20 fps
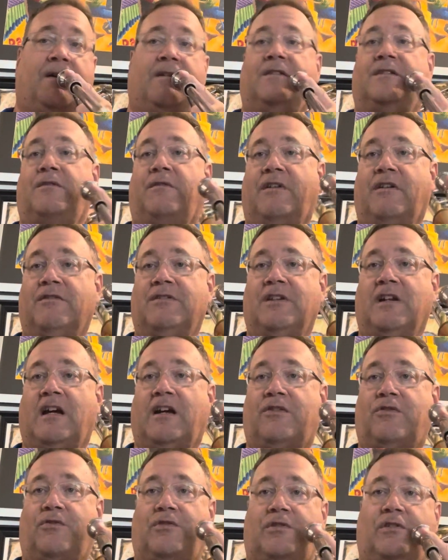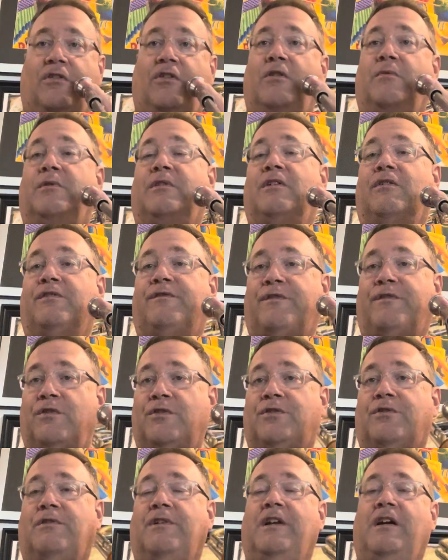So there's a natural slur, but those
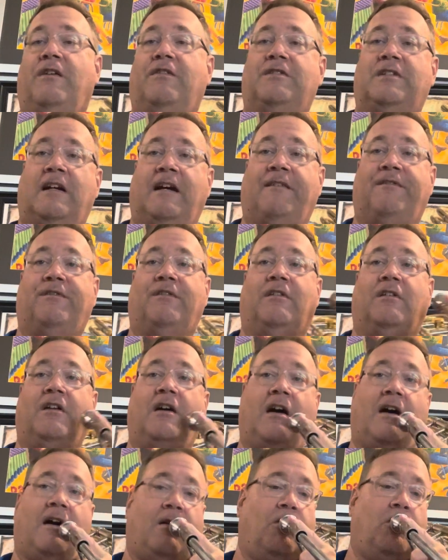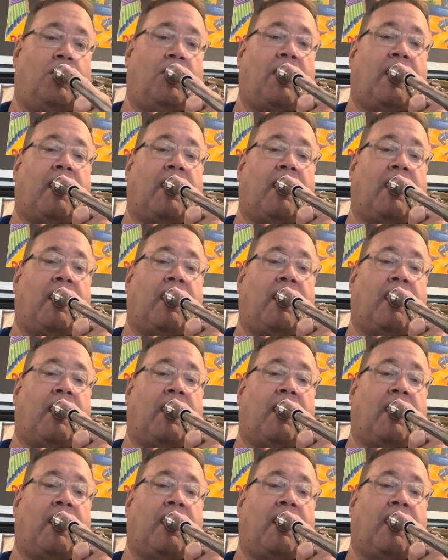first three notes I have to legato.